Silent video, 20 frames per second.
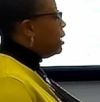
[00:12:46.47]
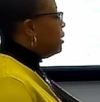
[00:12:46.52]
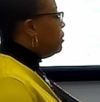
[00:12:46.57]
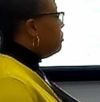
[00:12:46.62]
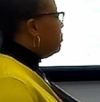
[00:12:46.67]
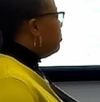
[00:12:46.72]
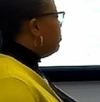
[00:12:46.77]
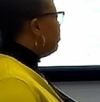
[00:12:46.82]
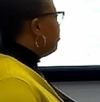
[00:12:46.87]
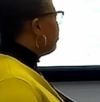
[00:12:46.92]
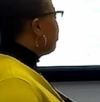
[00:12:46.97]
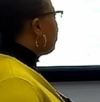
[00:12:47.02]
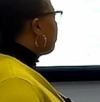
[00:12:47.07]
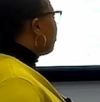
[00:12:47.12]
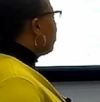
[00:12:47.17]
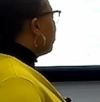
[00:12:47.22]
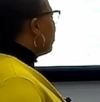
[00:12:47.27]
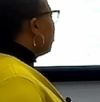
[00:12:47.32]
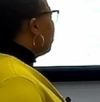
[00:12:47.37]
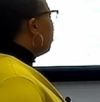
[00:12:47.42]
um,
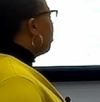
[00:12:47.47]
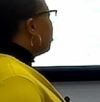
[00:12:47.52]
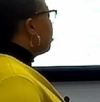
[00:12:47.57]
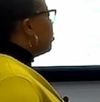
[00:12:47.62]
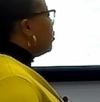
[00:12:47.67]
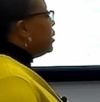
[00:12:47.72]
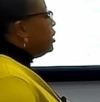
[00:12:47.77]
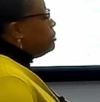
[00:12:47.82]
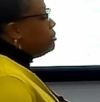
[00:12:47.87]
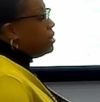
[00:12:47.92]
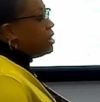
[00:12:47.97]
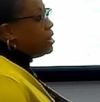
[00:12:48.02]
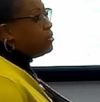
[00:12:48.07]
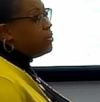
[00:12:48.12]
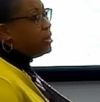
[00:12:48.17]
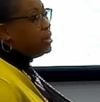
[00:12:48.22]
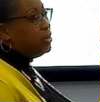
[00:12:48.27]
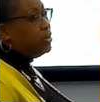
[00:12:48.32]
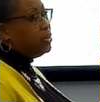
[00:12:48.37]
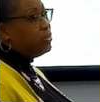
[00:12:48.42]
Queen
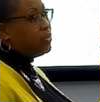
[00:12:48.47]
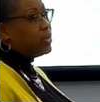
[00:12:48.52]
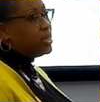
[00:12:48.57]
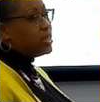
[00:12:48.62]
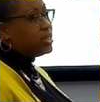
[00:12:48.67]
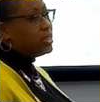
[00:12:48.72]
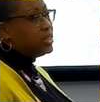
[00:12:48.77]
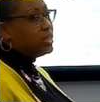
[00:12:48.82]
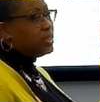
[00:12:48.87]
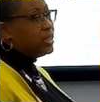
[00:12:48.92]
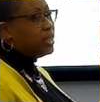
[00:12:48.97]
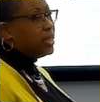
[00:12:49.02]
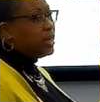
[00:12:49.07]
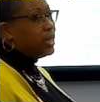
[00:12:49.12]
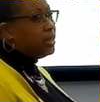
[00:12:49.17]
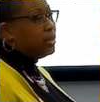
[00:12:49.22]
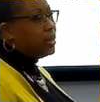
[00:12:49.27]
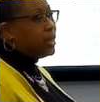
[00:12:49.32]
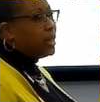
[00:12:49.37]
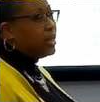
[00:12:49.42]
Mary University
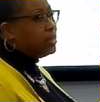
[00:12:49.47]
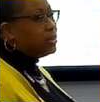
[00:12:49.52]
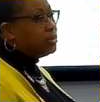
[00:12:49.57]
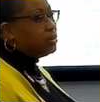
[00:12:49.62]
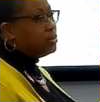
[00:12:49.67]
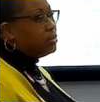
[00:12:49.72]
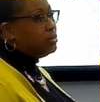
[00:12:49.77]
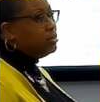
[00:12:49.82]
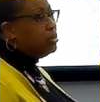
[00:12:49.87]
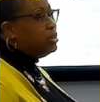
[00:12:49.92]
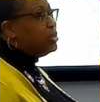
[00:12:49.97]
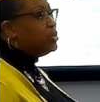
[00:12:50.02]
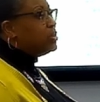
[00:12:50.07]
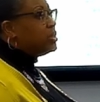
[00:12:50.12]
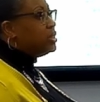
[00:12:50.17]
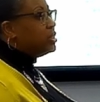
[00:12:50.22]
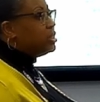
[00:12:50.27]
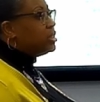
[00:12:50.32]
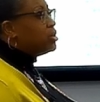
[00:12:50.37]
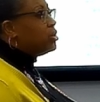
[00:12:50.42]
and at New
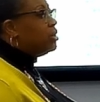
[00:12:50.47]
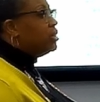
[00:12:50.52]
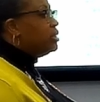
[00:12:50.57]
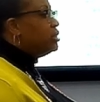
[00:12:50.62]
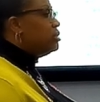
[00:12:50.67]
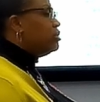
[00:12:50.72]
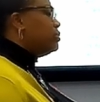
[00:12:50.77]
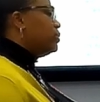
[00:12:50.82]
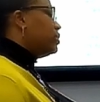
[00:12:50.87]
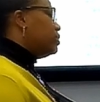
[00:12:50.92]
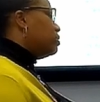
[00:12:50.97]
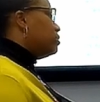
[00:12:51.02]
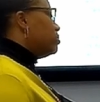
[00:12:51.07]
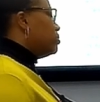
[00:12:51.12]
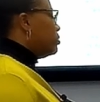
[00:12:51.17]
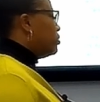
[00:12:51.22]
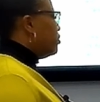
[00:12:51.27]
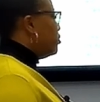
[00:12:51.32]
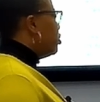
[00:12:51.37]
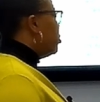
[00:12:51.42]
City College, which
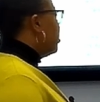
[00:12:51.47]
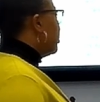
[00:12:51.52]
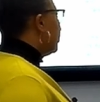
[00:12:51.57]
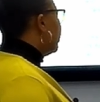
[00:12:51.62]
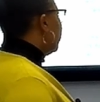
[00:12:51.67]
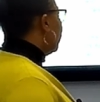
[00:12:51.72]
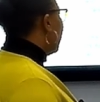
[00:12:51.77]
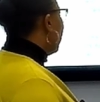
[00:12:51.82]
is former